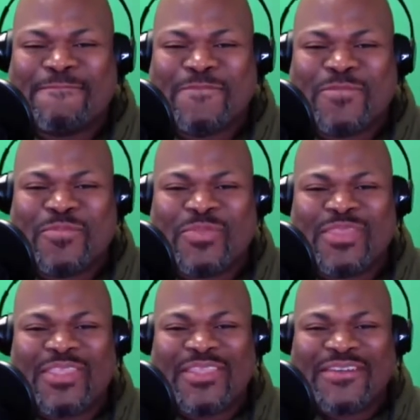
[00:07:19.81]

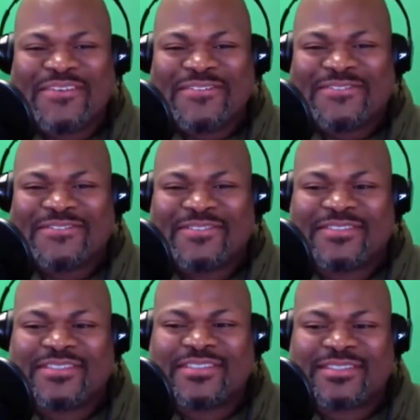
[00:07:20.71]

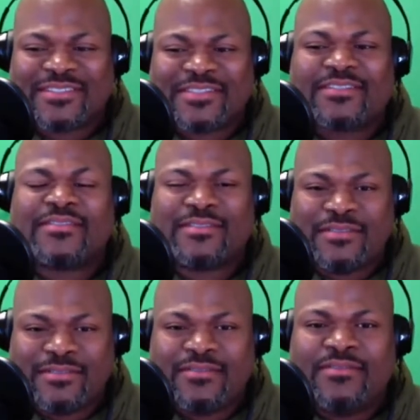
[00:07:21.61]

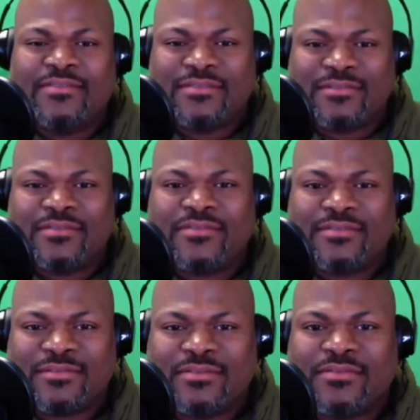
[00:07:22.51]

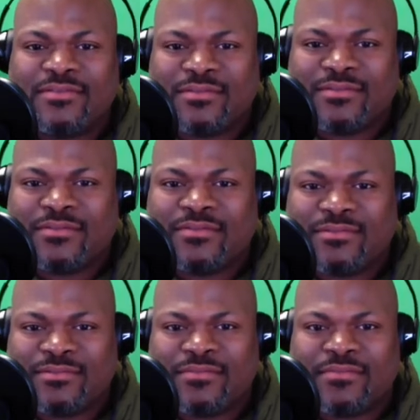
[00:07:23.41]

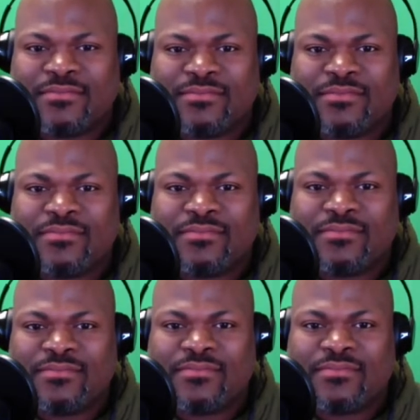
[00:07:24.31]

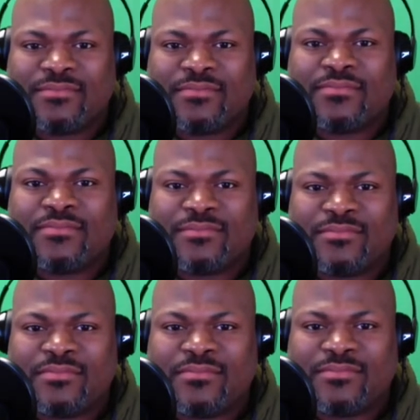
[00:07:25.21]

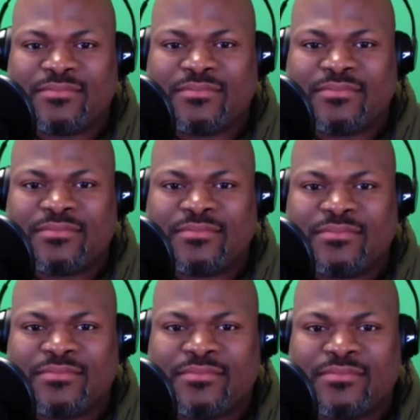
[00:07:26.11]

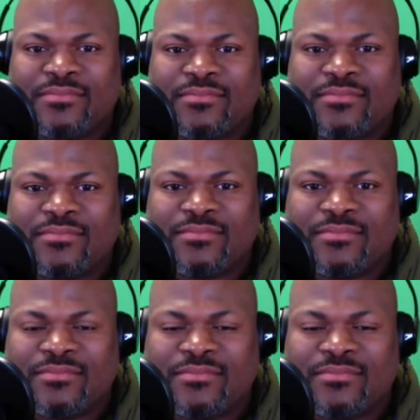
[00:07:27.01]
(silent)